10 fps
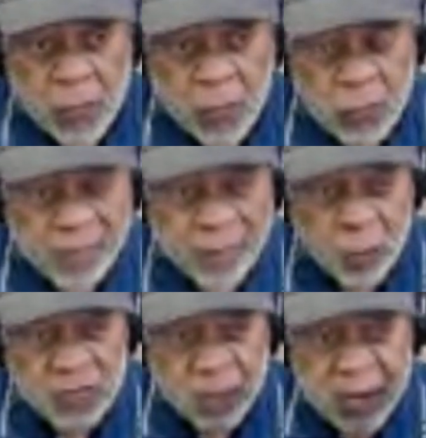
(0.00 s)
The
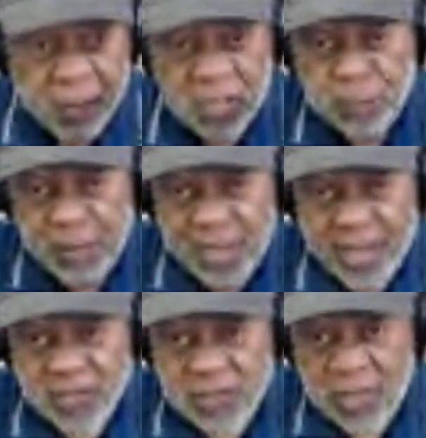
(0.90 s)
14th Amendment is
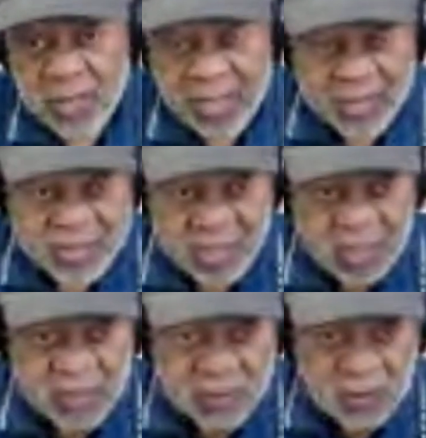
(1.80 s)
passed in
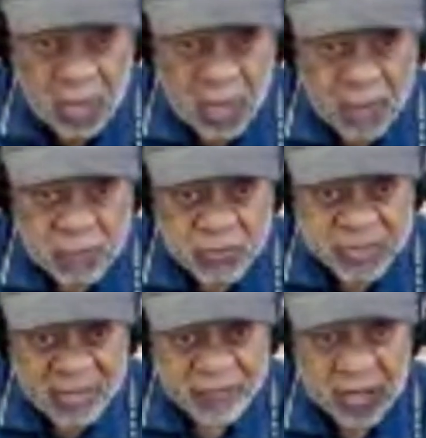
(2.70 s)

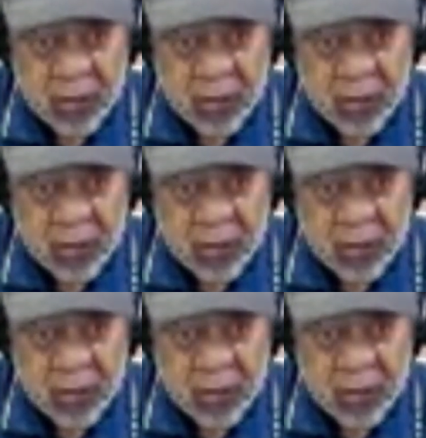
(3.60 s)
1870 um,